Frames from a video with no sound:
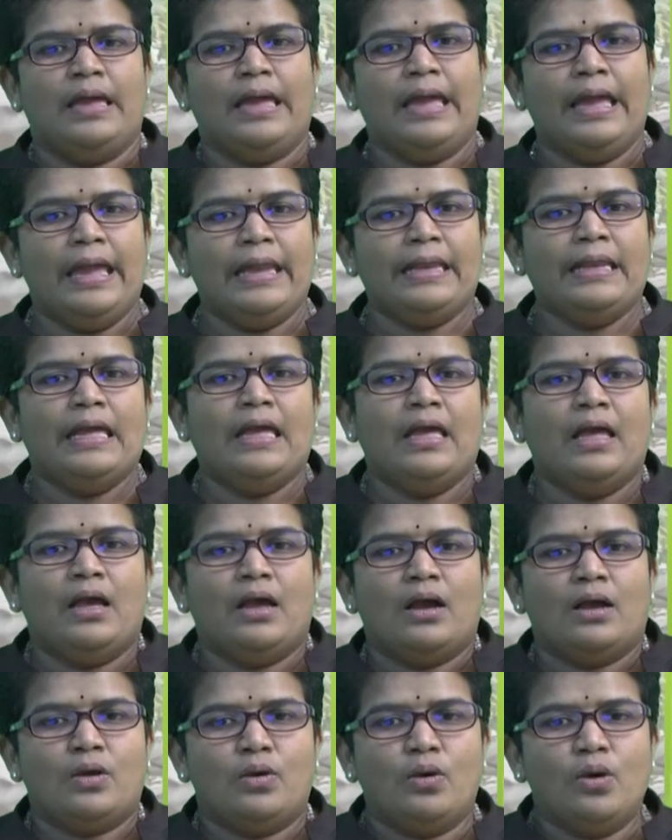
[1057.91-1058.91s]
And
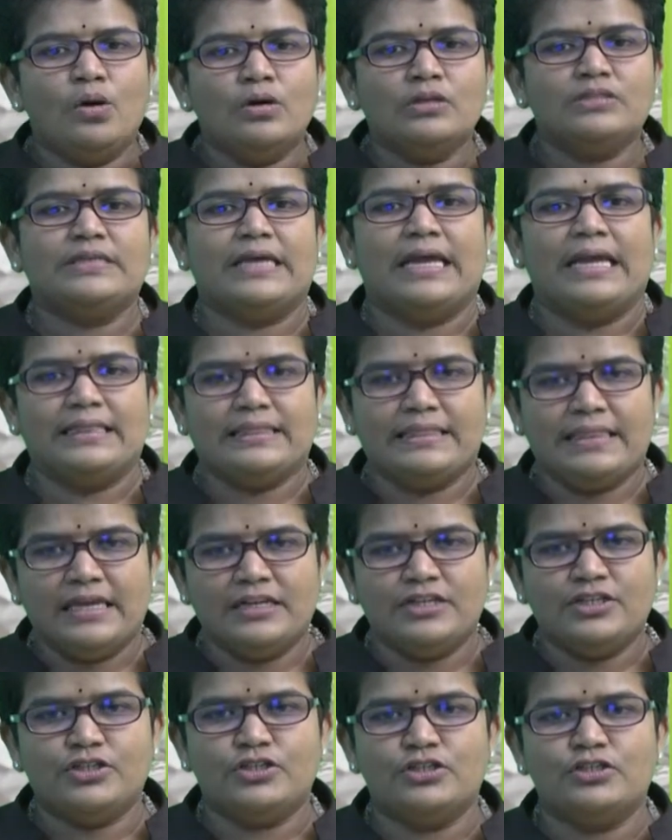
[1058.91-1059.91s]
close
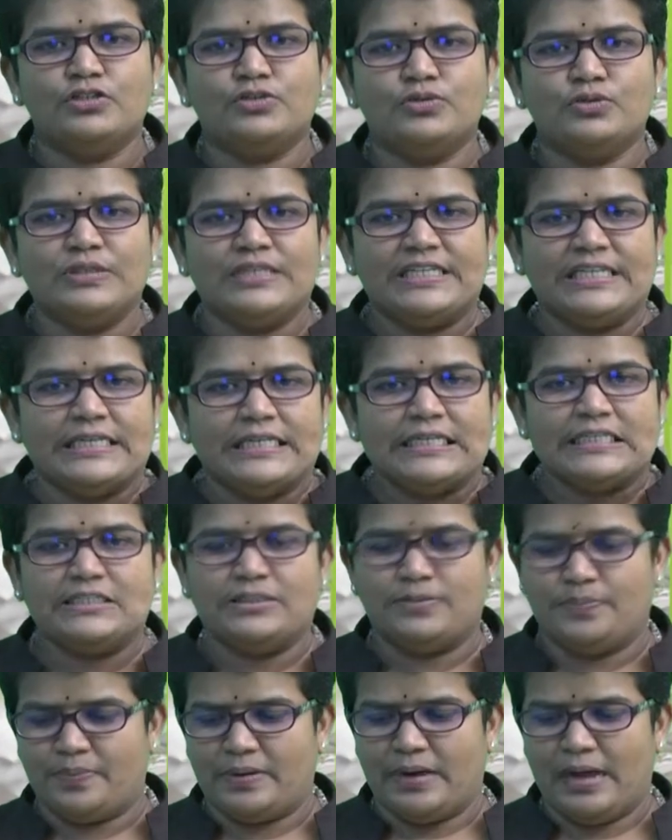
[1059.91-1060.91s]
attention to
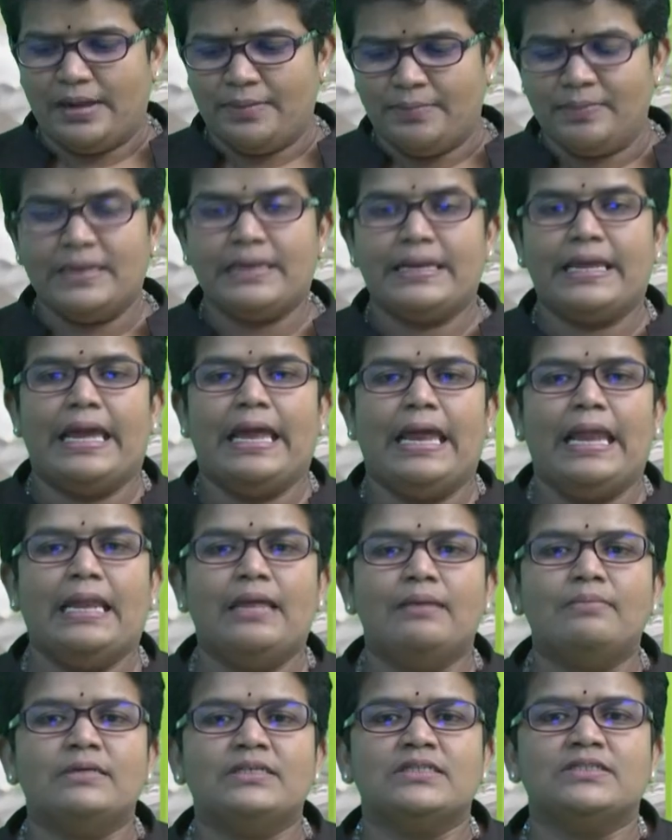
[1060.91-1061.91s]
each primary
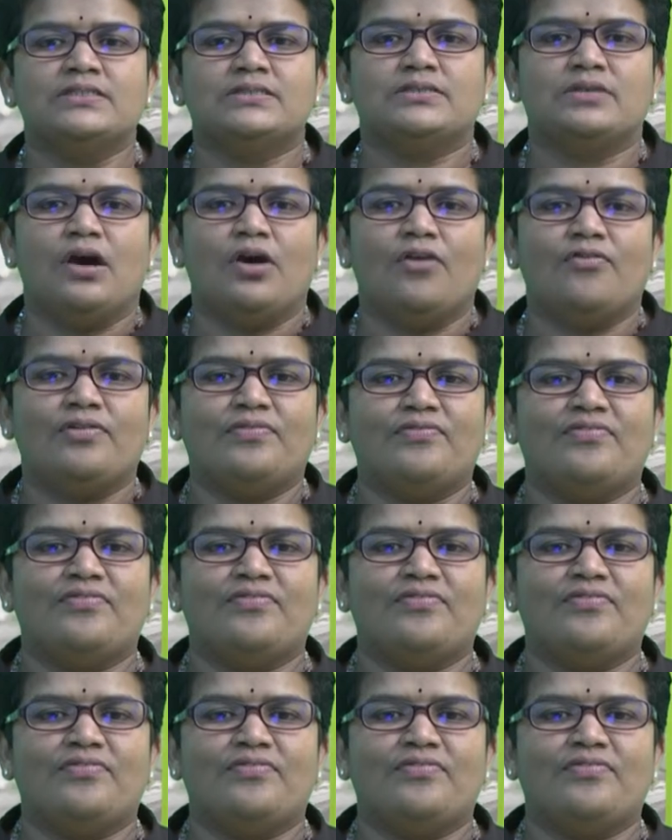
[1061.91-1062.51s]
elements of